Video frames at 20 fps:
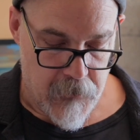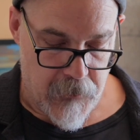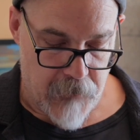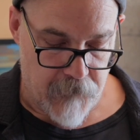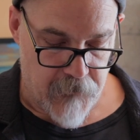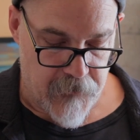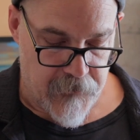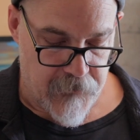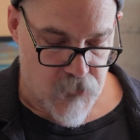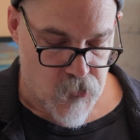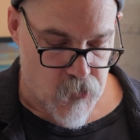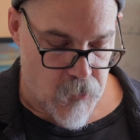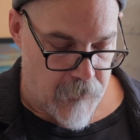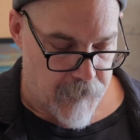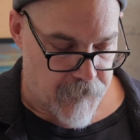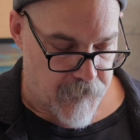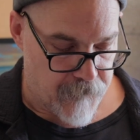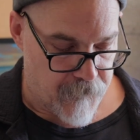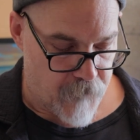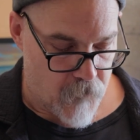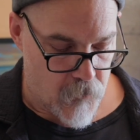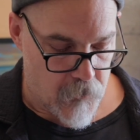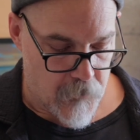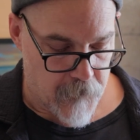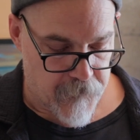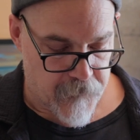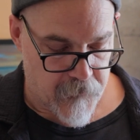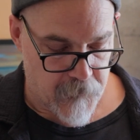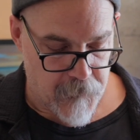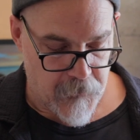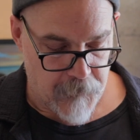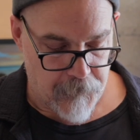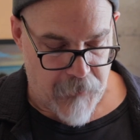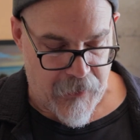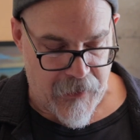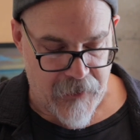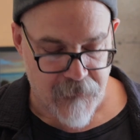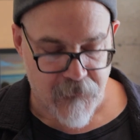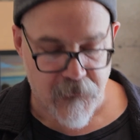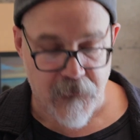Everyday shapes and forms can be
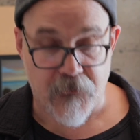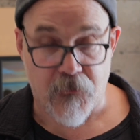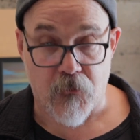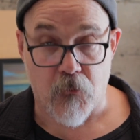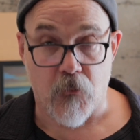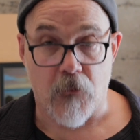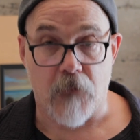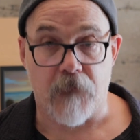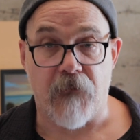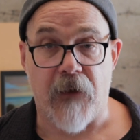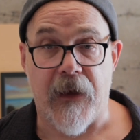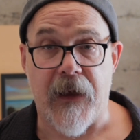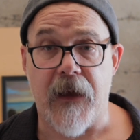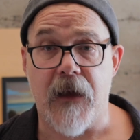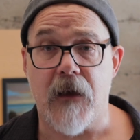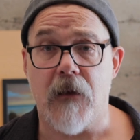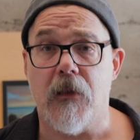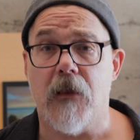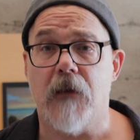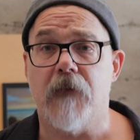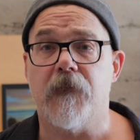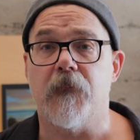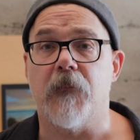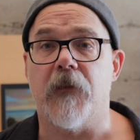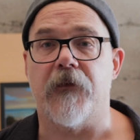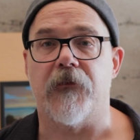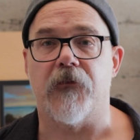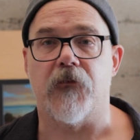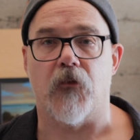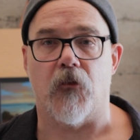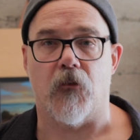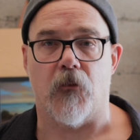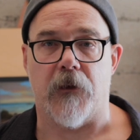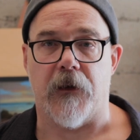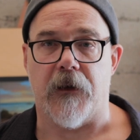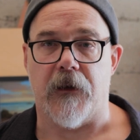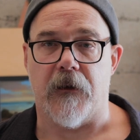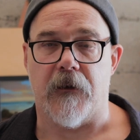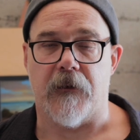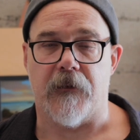painted through a veil of
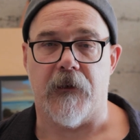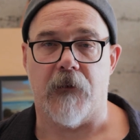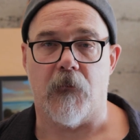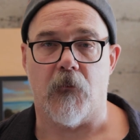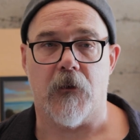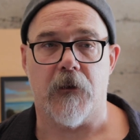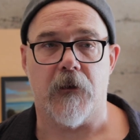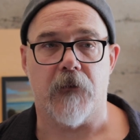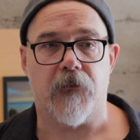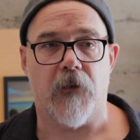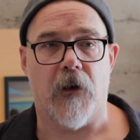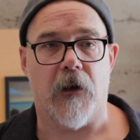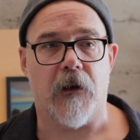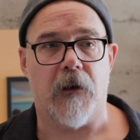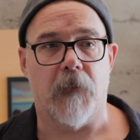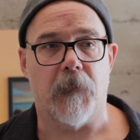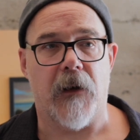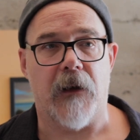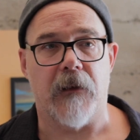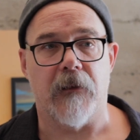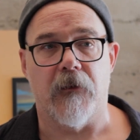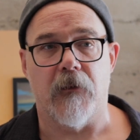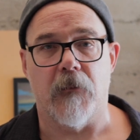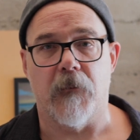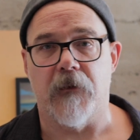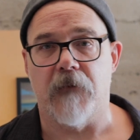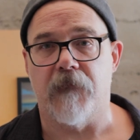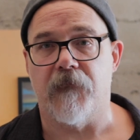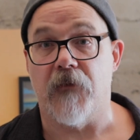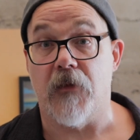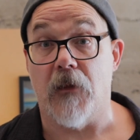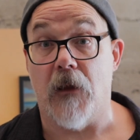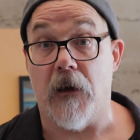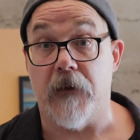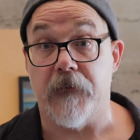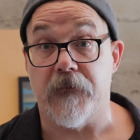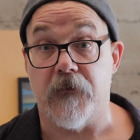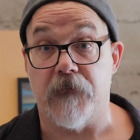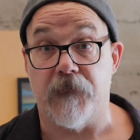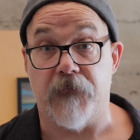mystery. And then we're going to talk about a little bit of
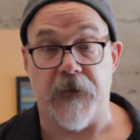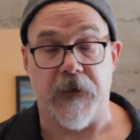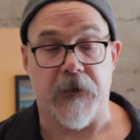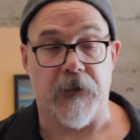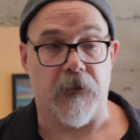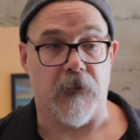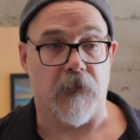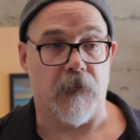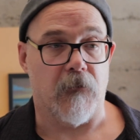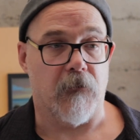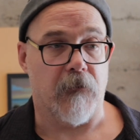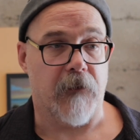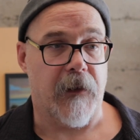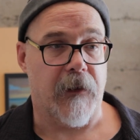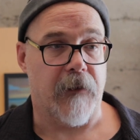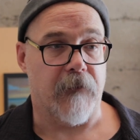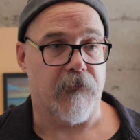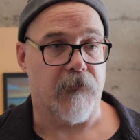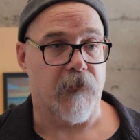philosophy here, okay?